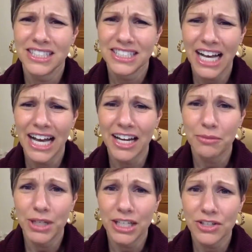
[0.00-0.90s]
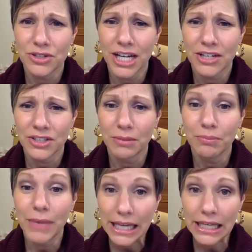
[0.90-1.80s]
tied because you're actually
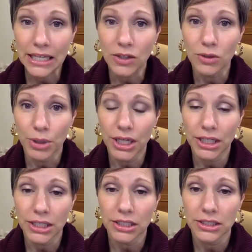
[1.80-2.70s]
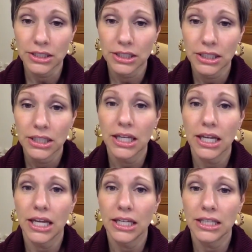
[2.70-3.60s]
making your product
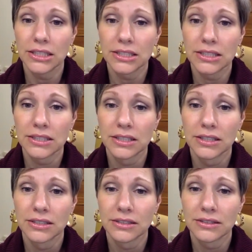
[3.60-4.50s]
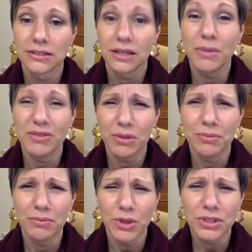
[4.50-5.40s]
and it's coming
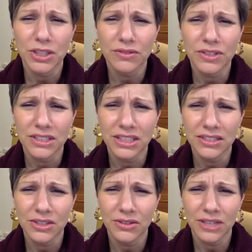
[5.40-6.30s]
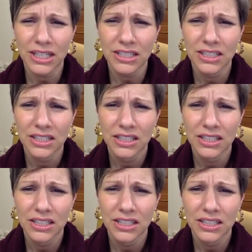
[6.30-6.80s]
from mostly overseas, correct?